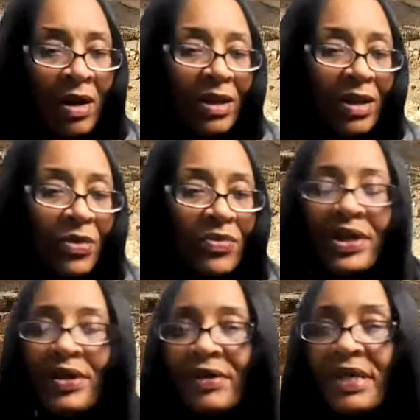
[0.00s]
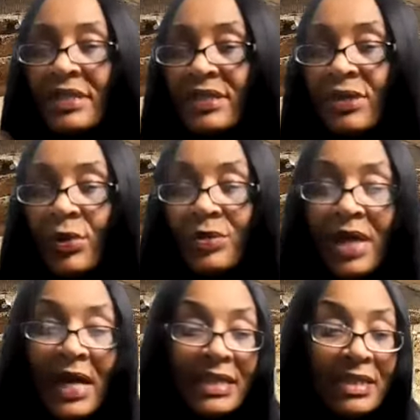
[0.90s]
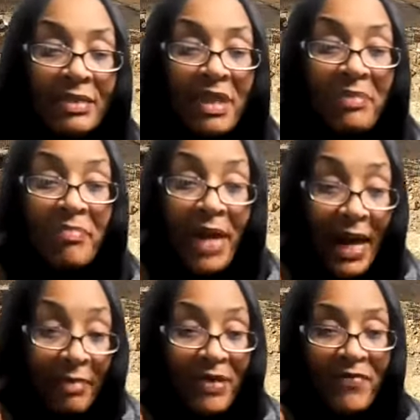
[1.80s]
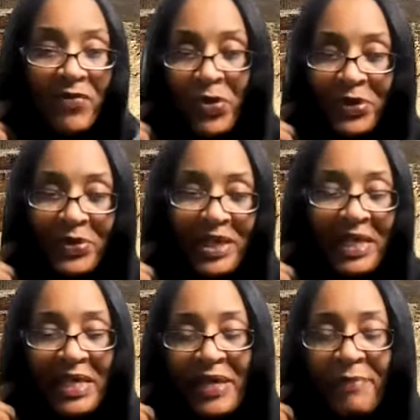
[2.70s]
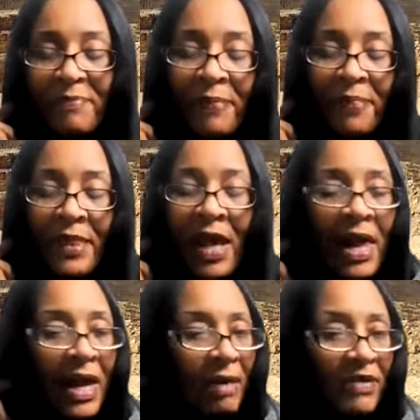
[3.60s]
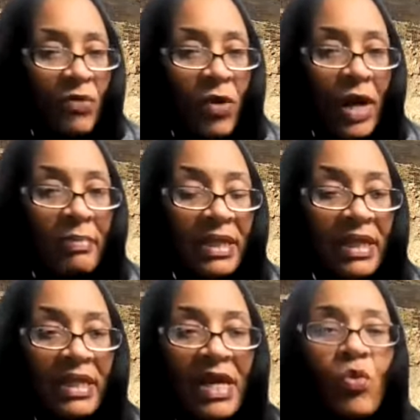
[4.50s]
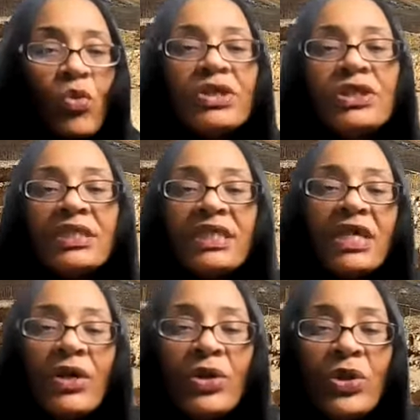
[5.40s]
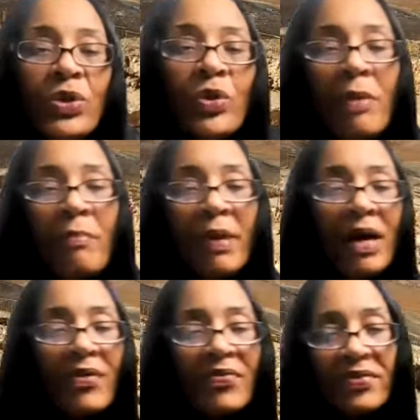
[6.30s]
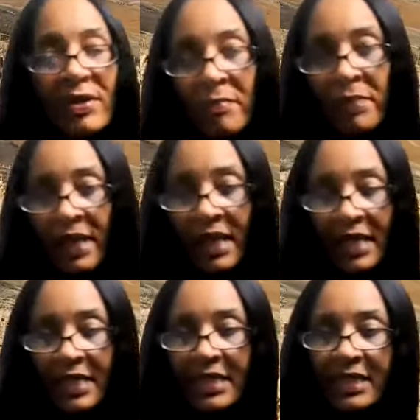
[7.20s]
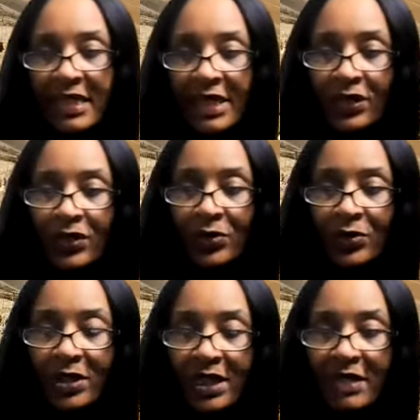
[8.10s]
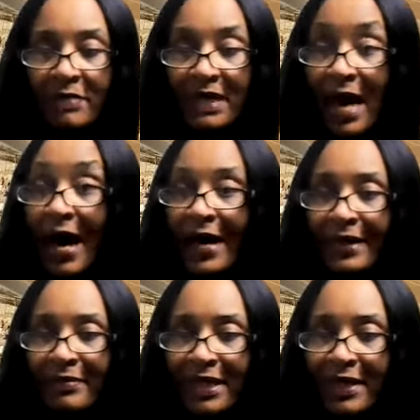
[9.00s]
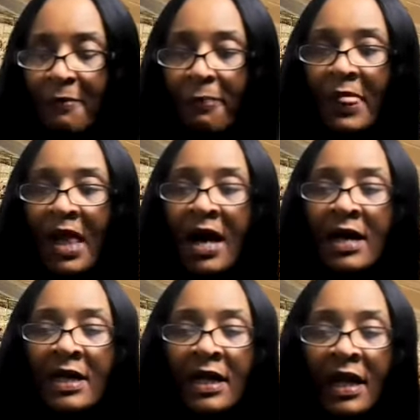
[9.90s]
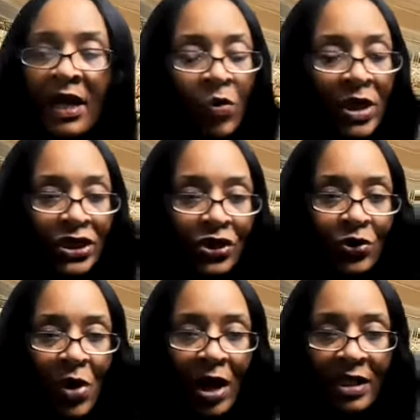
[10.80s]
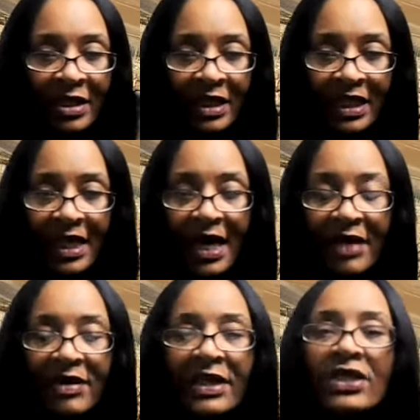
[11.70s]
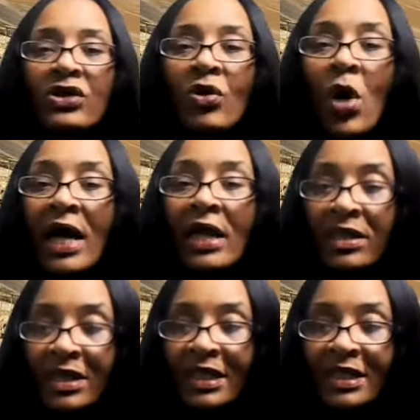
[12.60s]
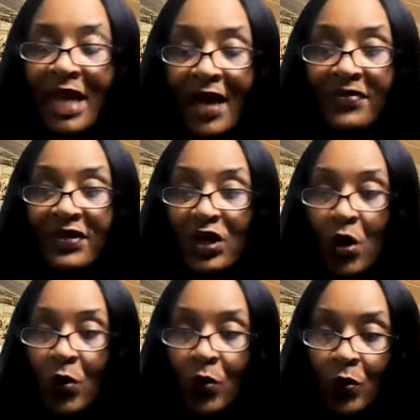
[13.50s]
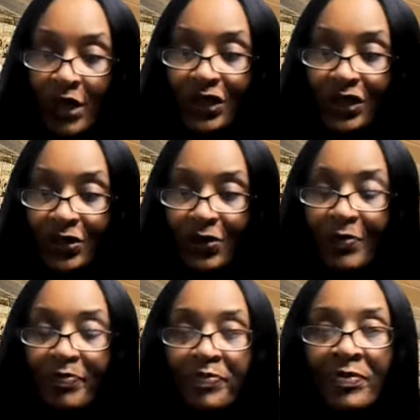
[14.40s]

Hello there. It's so nice to be back before you again. And before I begin, I want to tell you about the place that you see behind me. And what you are looking at is you are looking at the original